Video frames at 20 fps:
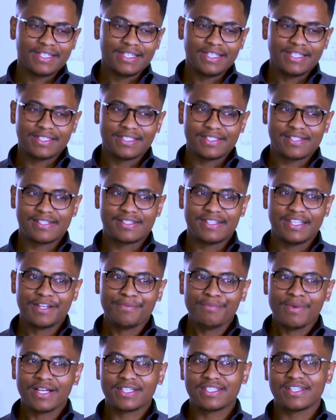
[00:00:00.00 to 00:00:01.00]
The
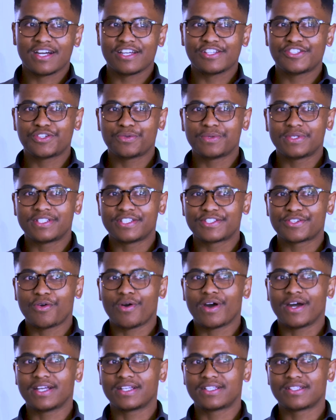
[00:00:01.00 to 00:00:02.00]
stigma attached to it is
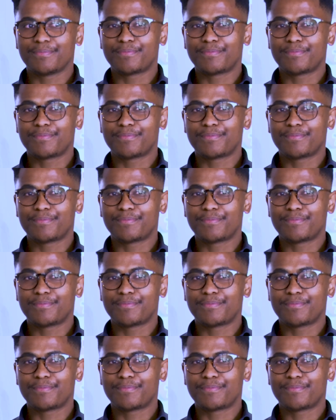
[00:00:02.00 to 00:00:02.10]
quite